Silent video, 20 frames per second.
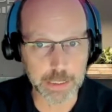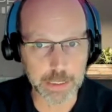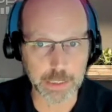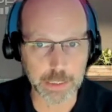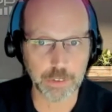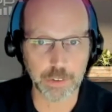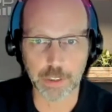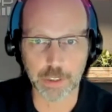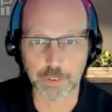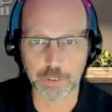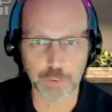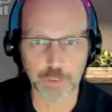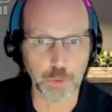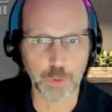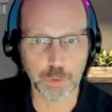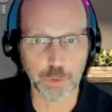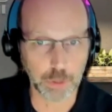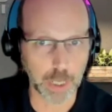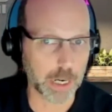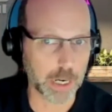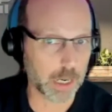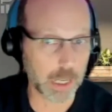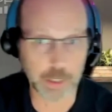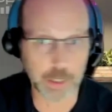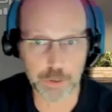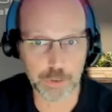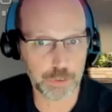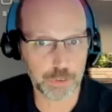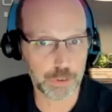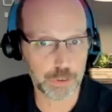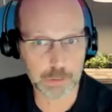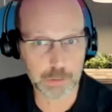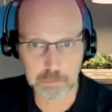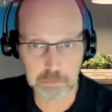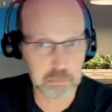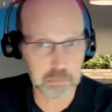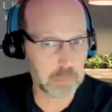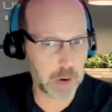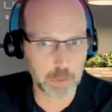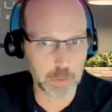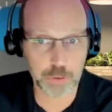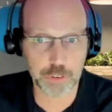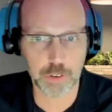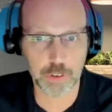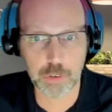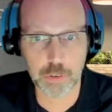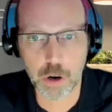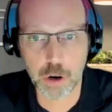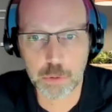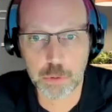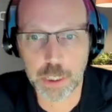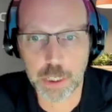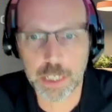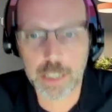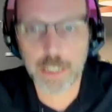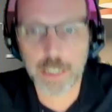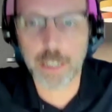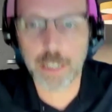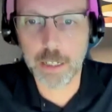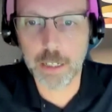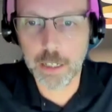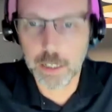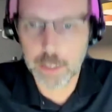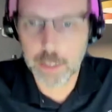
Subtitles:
It's all kind of like using PowerShell coding and